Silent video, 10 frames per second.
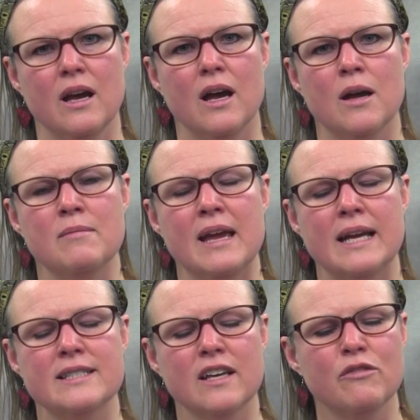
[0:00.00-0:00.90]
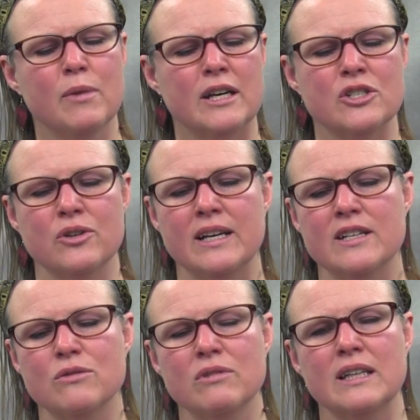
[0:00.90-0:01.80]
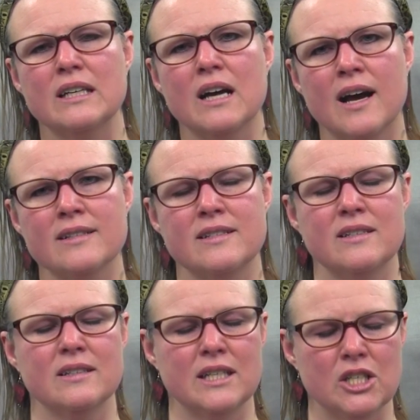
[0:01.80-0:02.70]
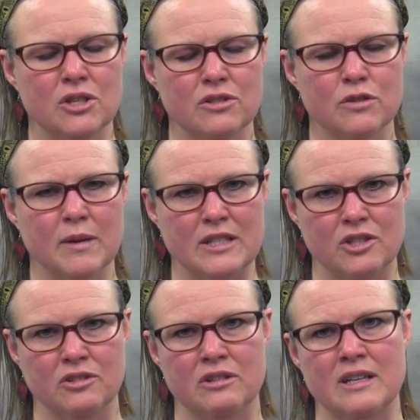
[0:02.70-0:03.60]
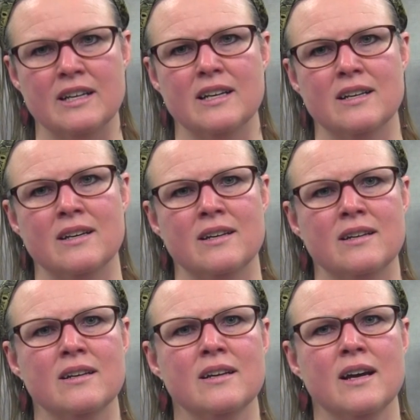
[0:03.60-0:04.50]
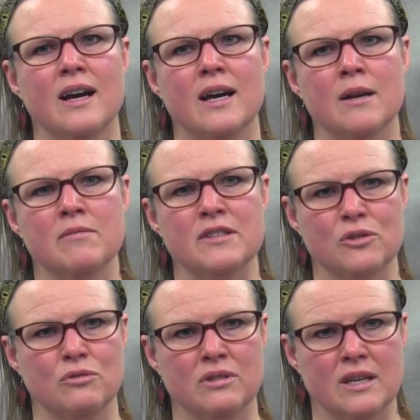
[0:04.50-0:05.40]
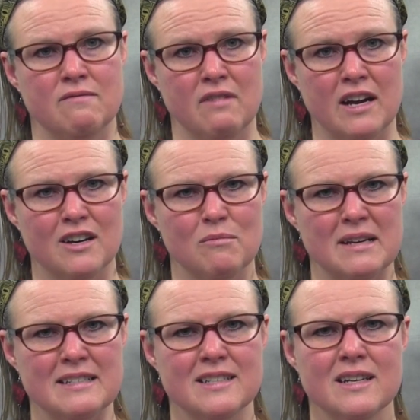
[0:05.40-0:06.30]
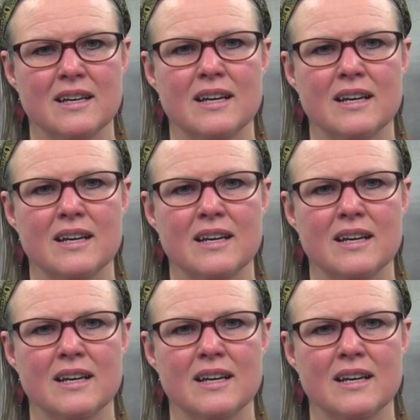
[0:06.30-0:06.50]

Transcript: Um, and self monitoring is really constantly used by children in um, the school environment.